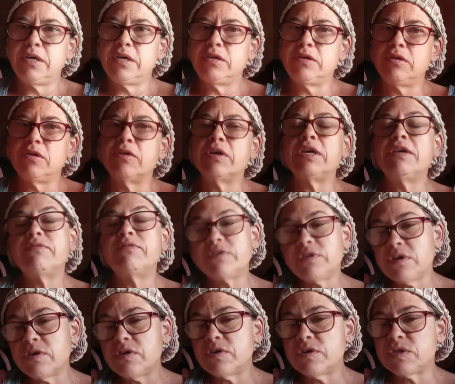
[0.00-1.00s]
you know, even
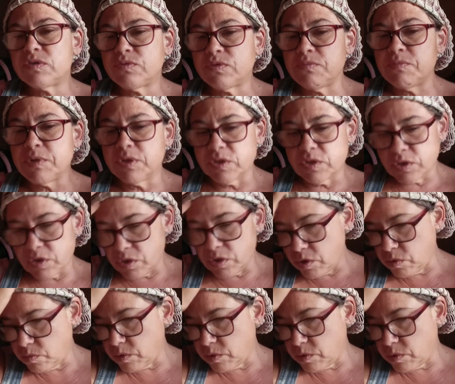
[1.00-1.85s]
though it's familiar,